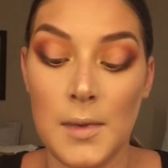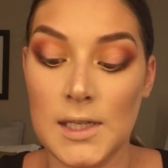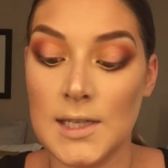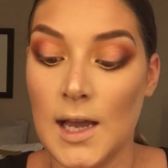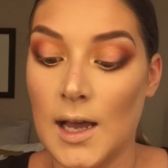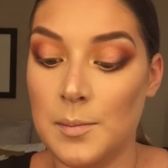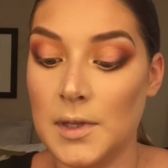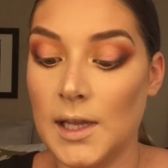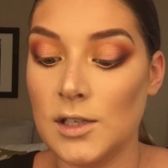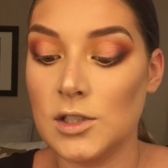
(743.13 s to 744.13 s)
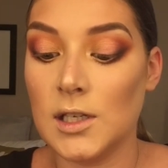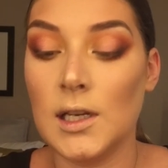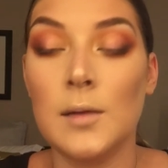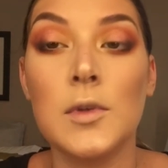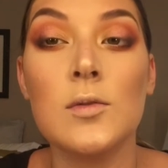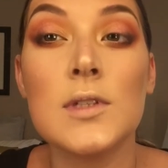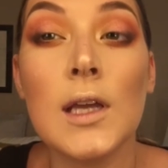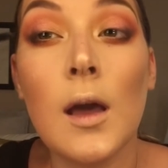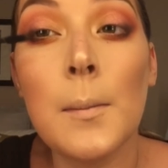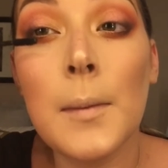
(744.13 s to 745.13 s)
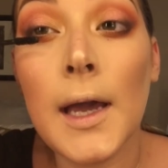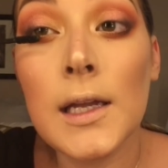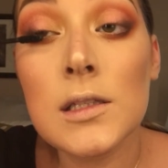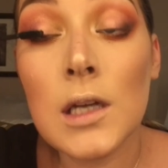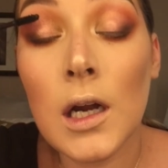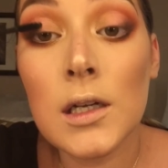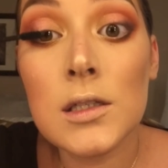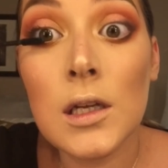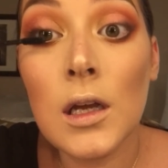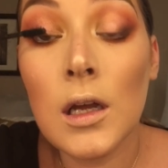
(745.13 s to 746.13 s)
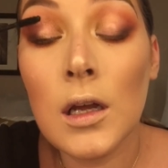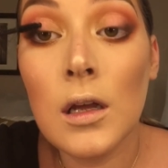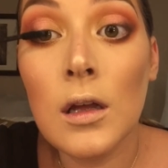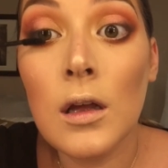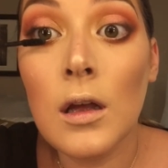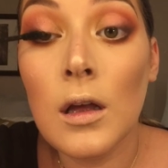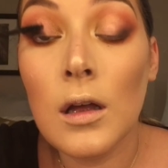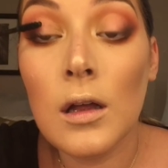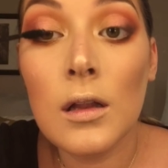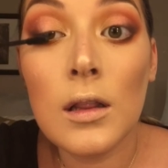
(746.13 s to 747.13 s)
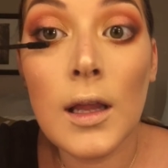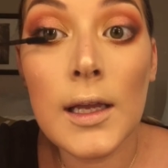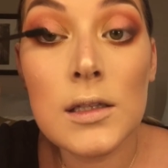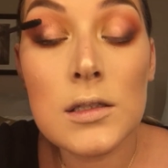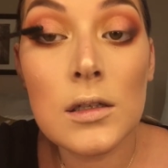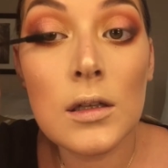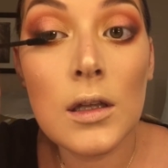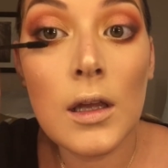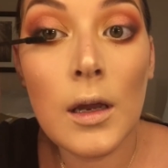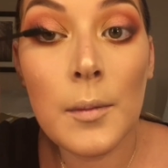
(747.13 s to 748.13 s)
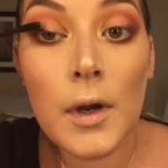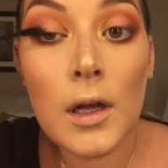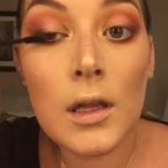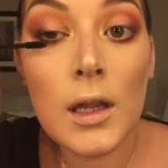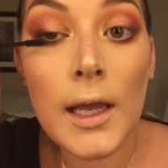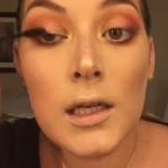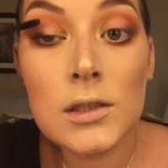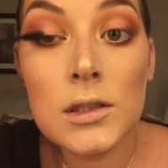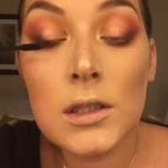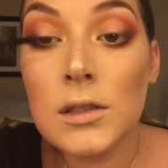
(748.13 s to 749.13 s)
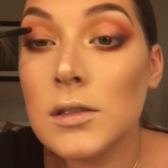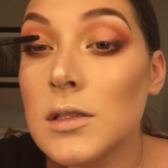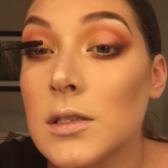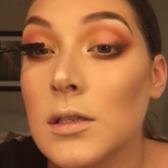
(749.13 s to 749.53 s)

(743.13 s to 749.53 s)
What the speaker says: My top lash line, I'm using my Tarte Lights Camera Lashes.